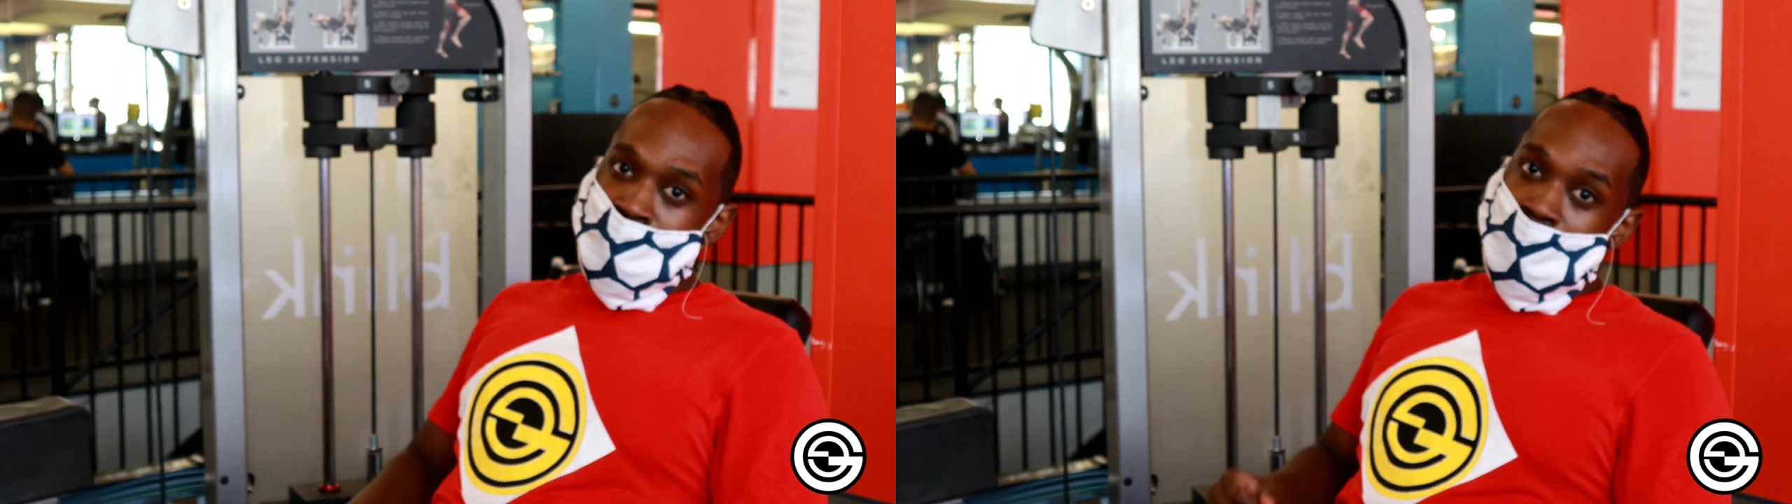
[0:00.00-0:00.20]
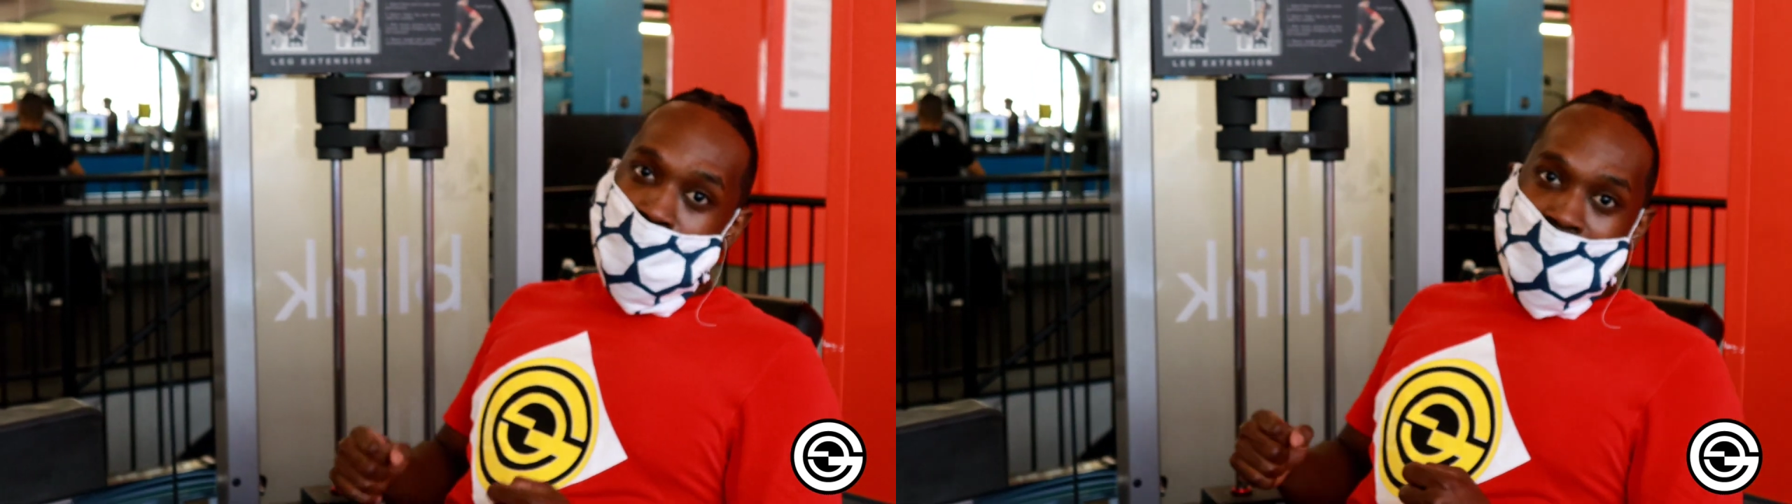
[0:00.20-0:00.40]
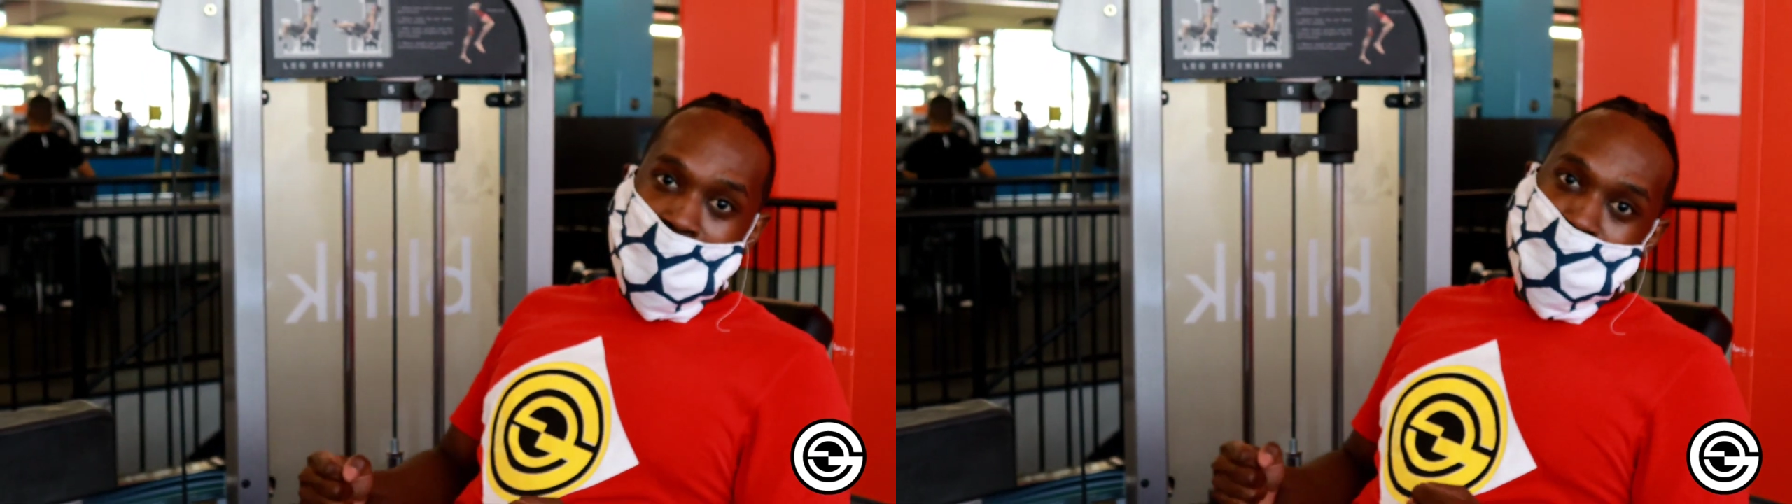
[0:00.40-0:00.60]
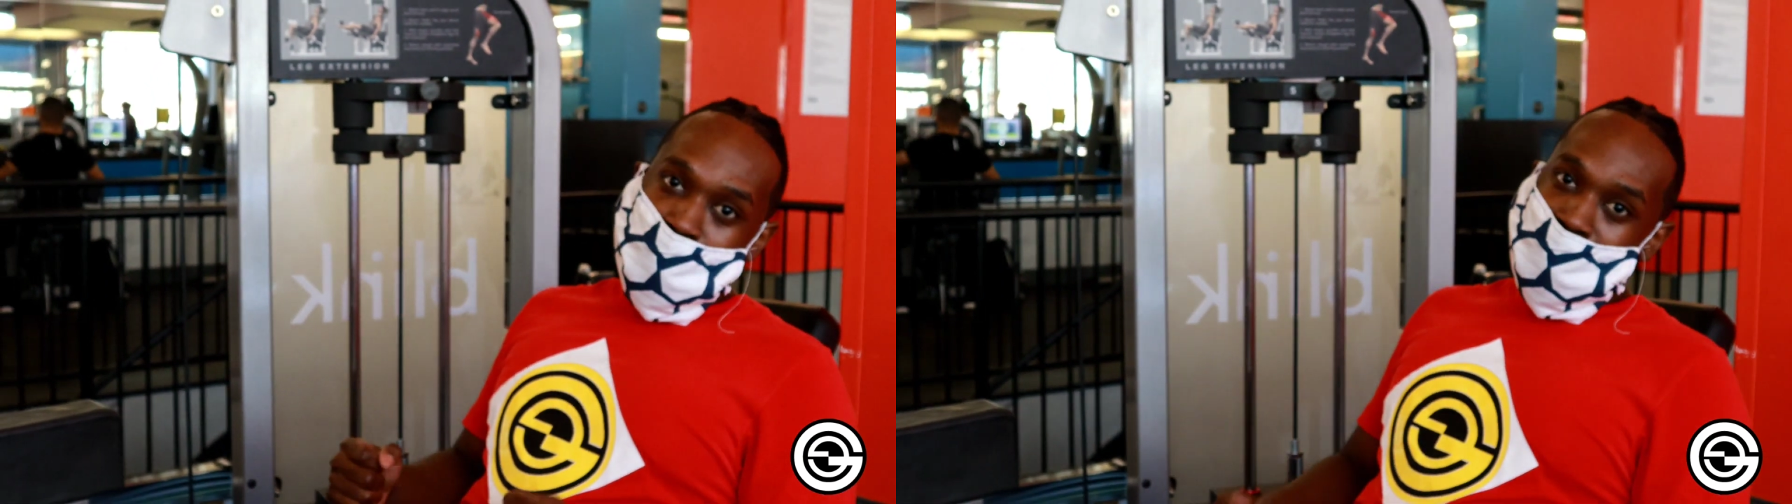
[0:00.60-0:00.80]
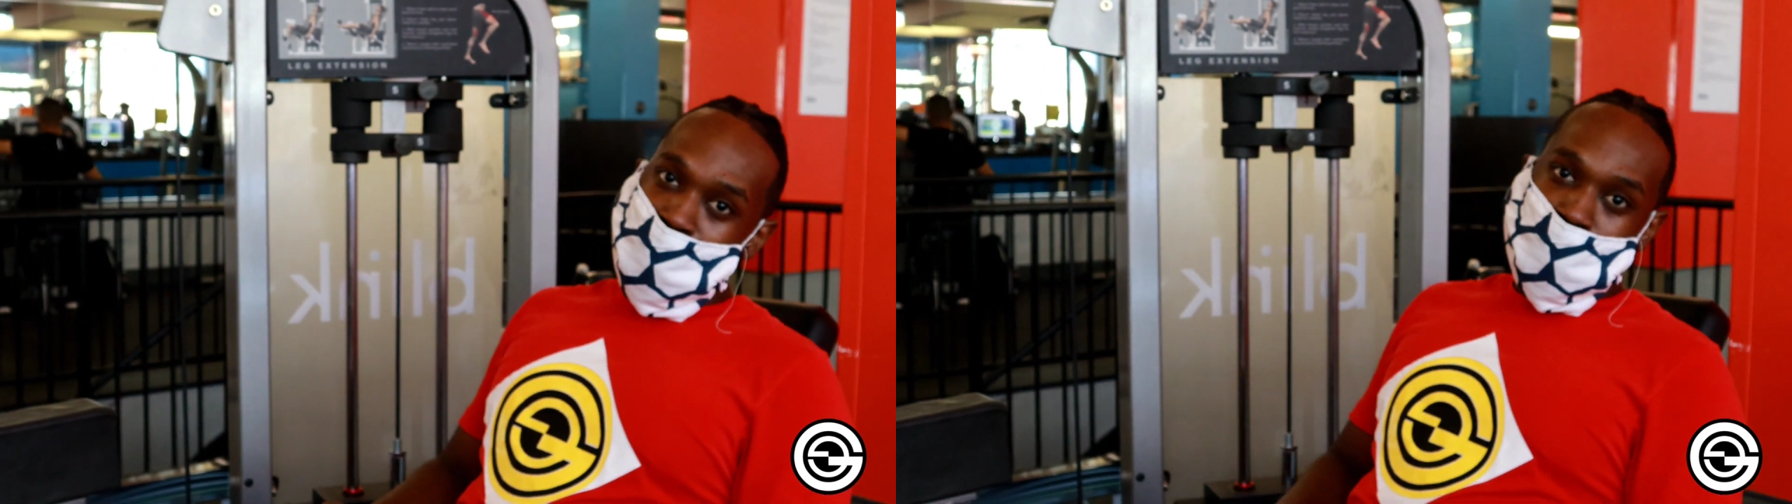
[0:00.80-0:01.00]
I'm
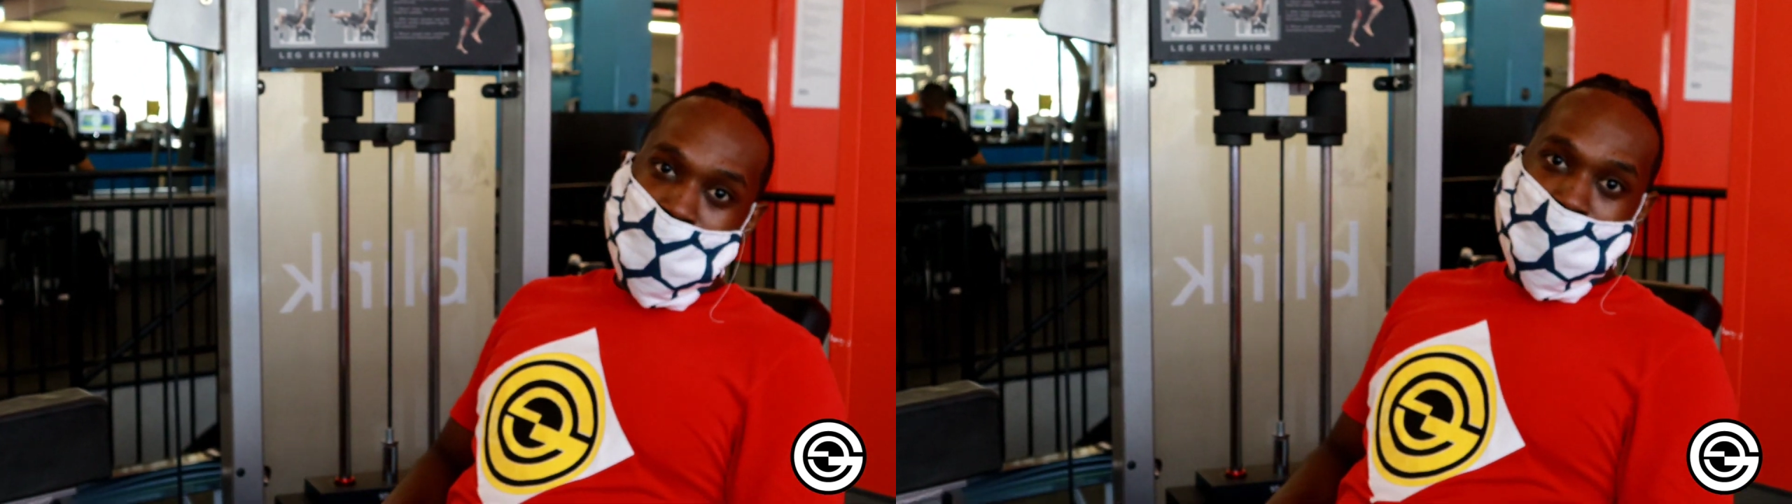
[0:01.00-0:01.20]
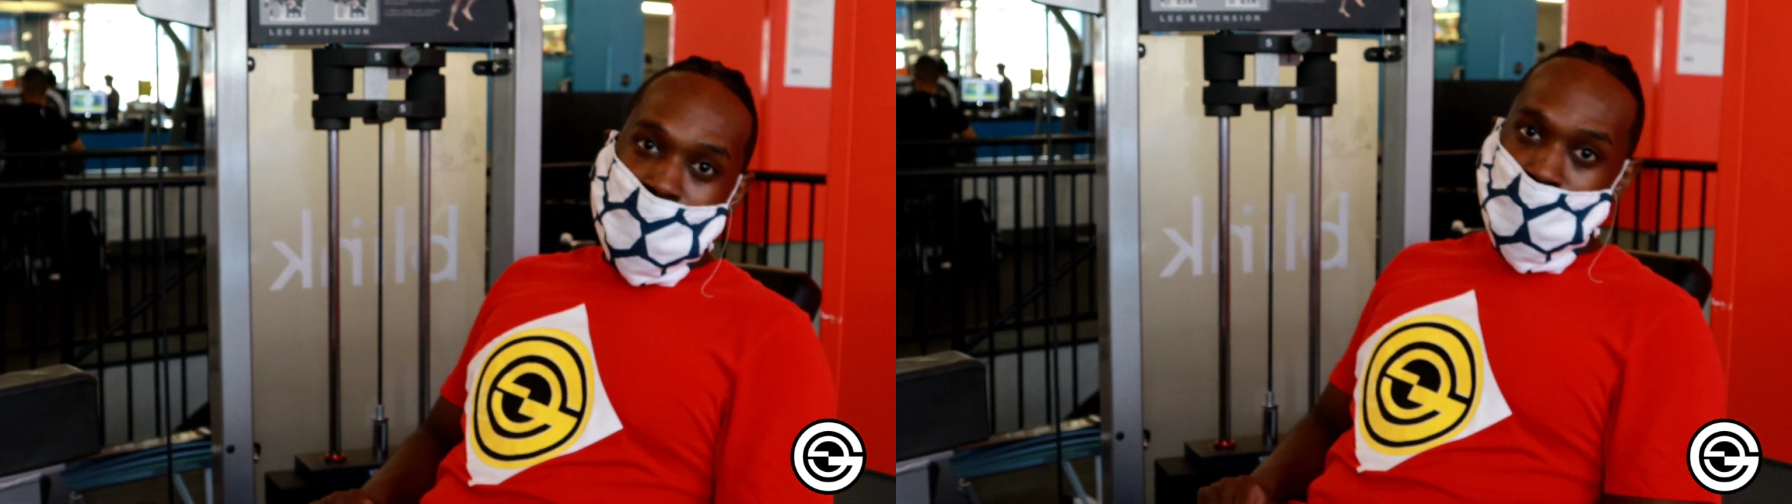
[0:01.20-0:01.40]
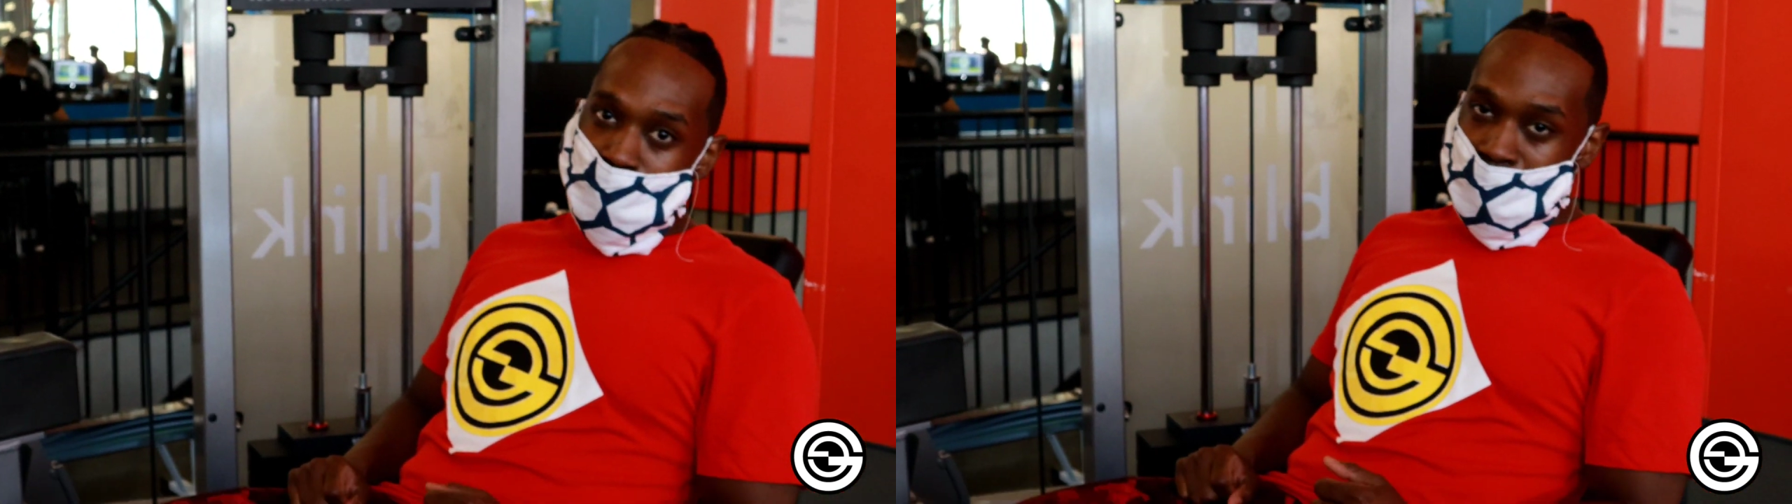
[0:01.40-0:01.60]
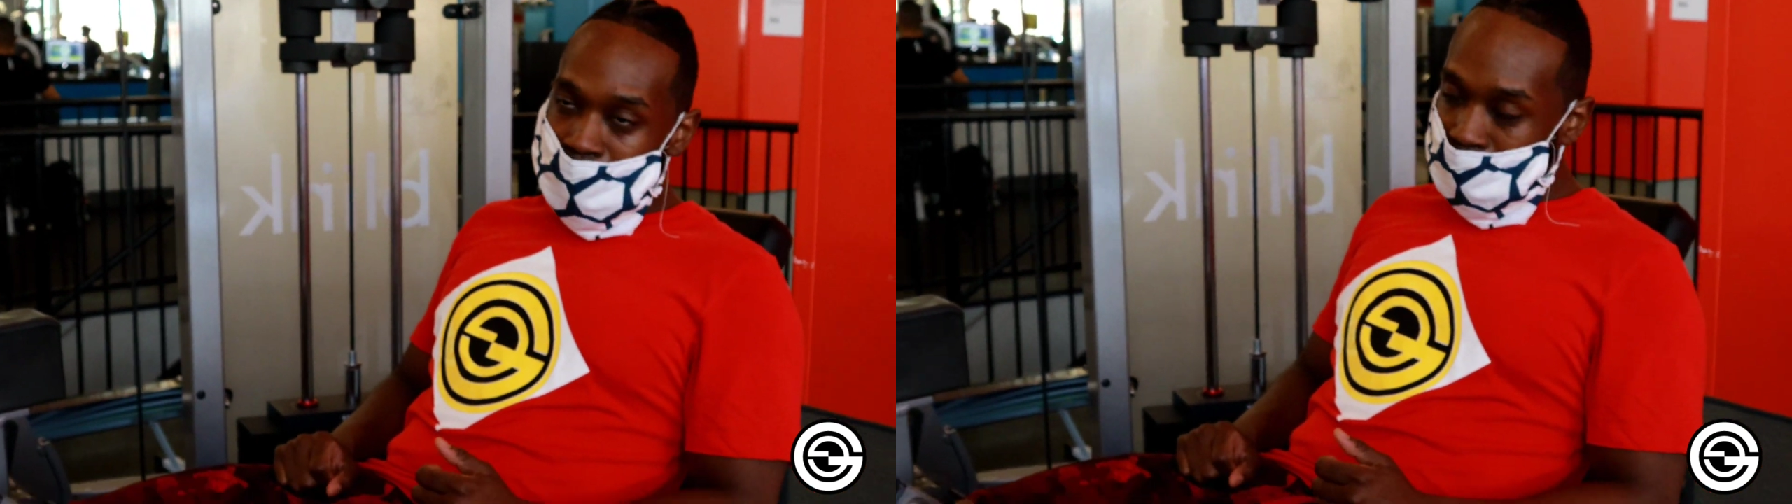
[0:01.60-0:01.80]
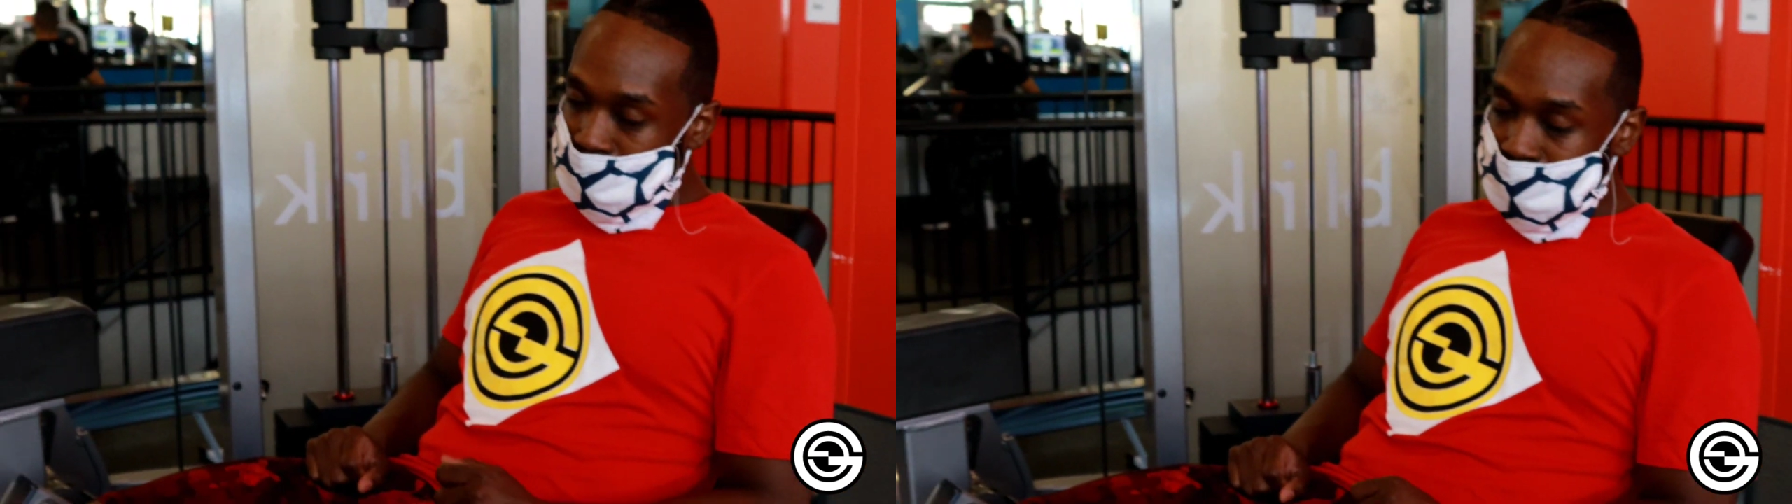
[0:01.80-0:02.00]
happy, my strength is coming back.